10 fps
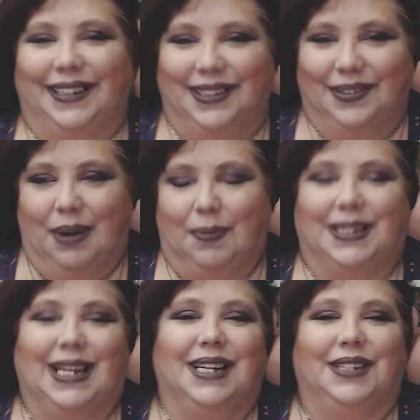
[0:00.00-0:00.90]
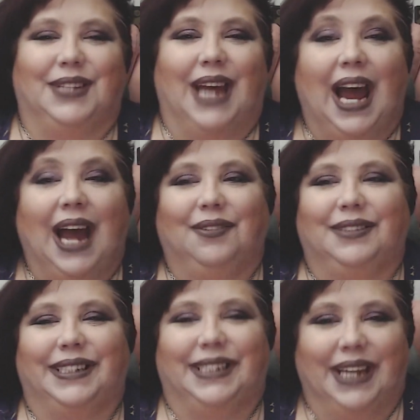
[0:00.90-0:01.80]
representatives have
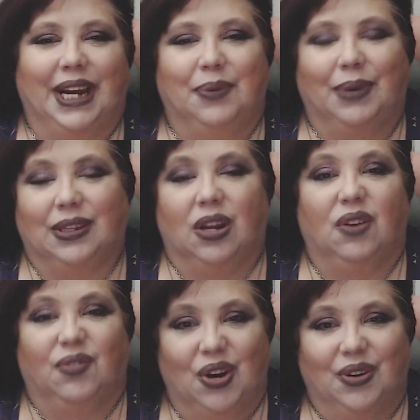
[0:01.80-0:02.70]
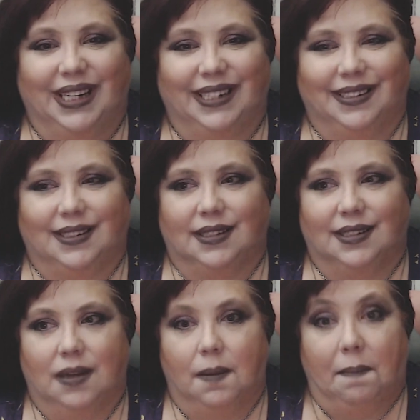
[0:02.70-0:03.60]
to say what their vote
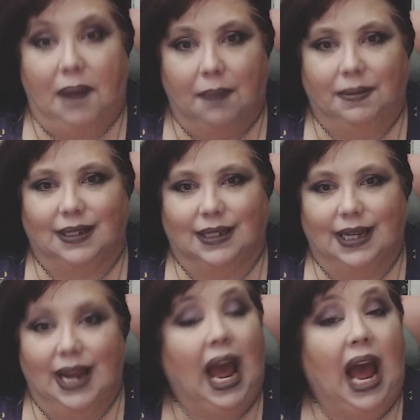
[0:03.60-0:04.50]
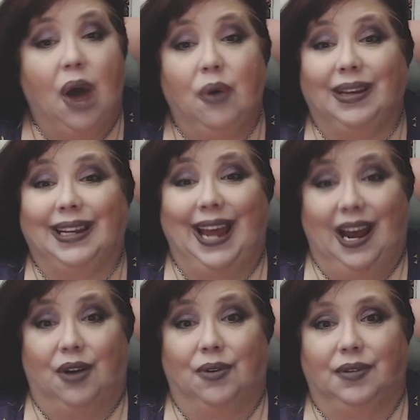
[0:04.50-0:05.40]
is publicly, out
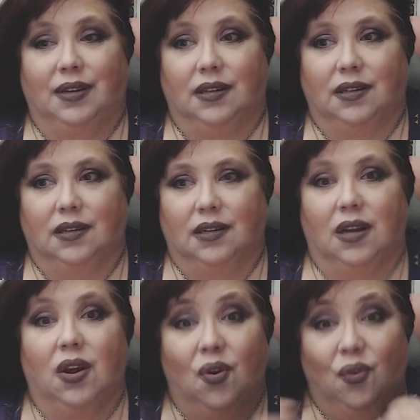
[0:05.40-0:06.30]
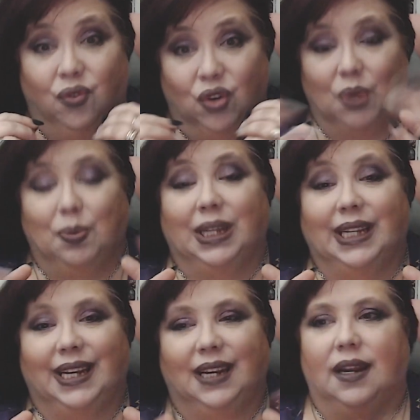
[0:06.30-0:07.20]
loud,
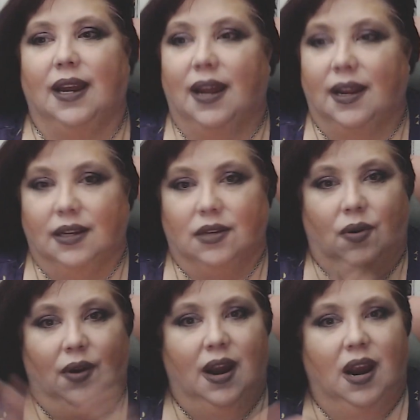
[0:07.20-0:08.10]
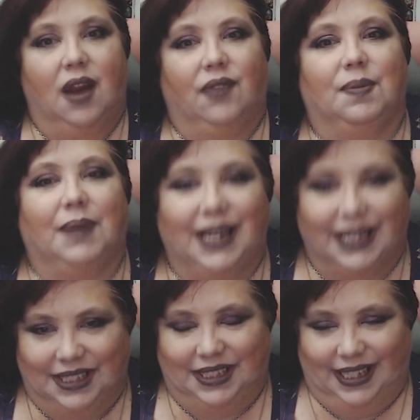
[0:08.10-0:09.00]
verbally, so everybody
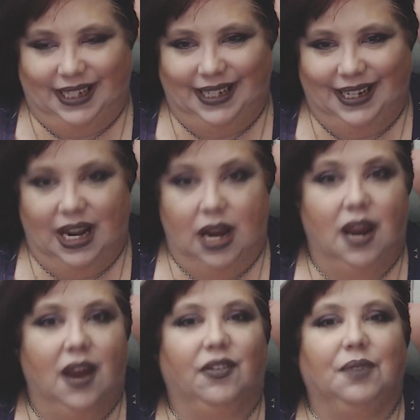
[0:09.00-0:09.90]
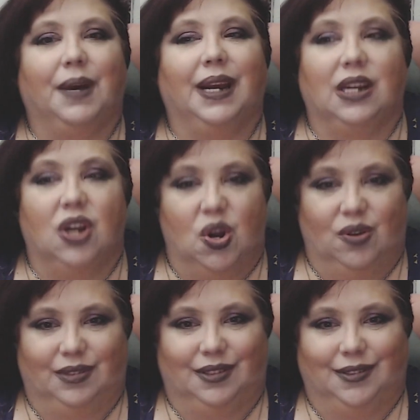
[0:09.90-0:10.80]
can see and everybody
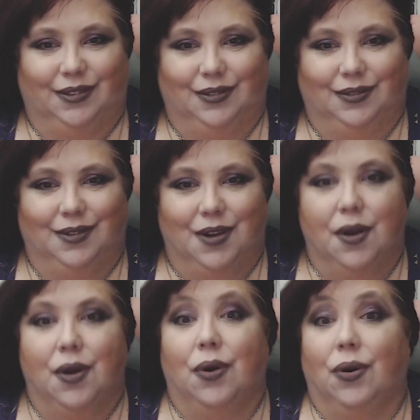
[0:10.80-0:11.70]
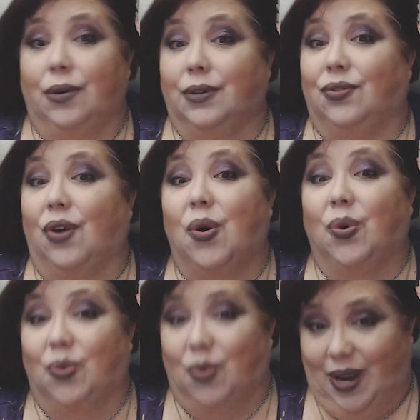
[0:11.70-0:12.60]
knows who's
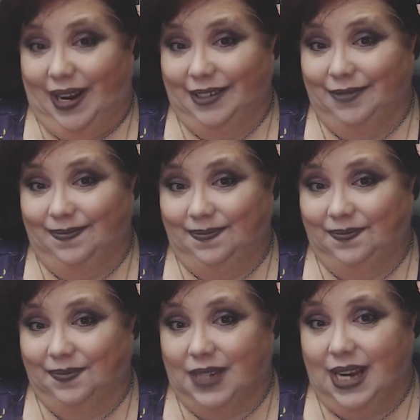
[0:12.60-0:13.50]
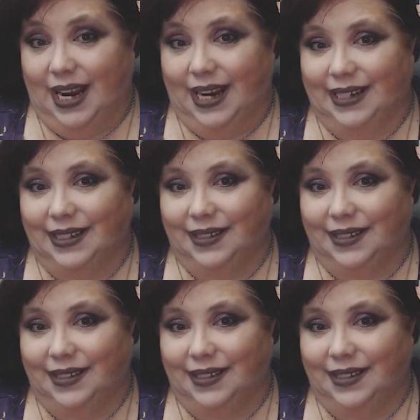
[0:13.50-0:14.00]
voting what, okay?